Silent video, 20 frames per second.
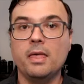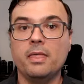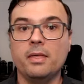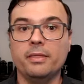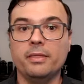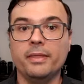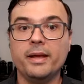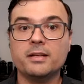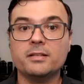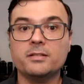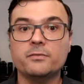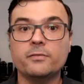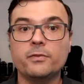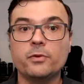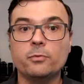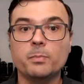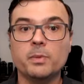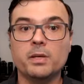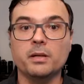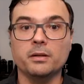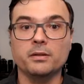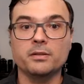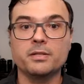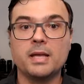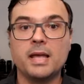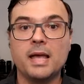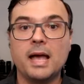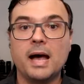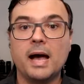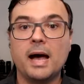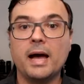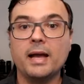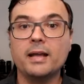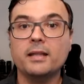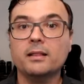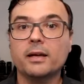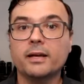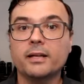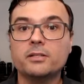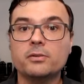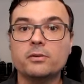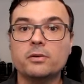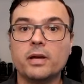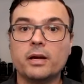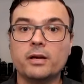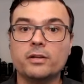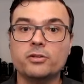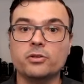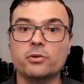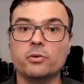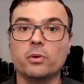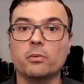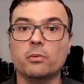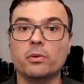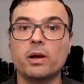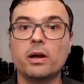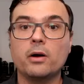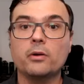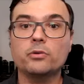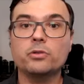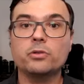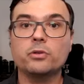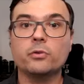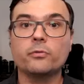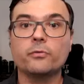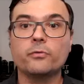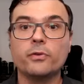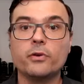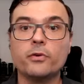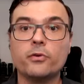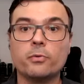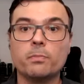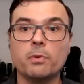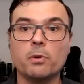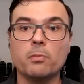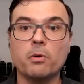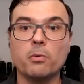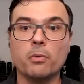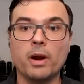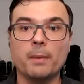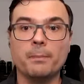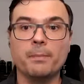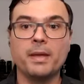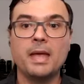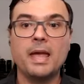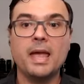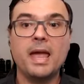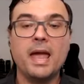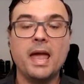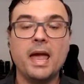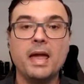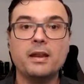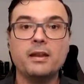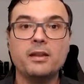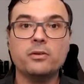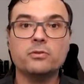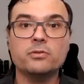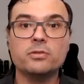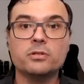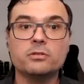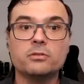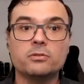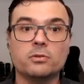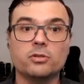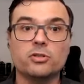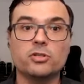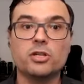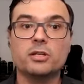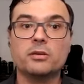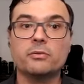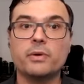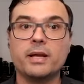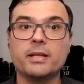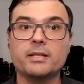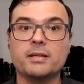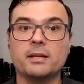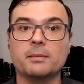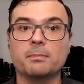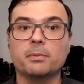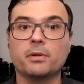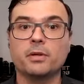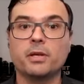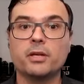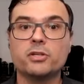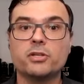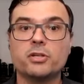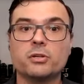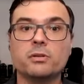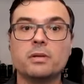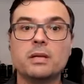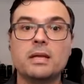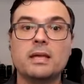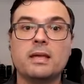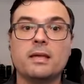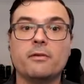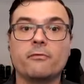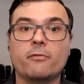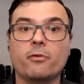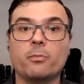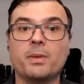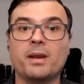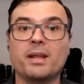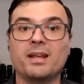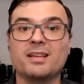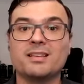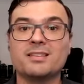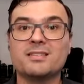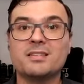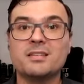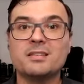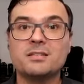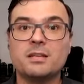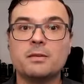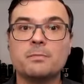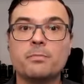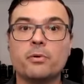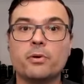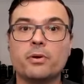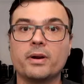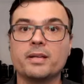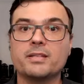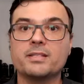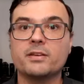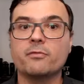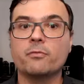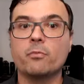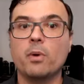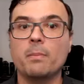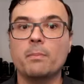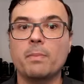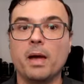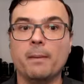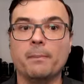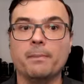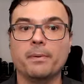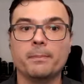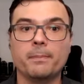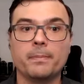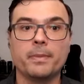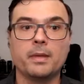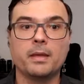In the next few minutes, I'd like to guide you on how to configure BubbleWrap and use it to generate an application from an existing progressive web app.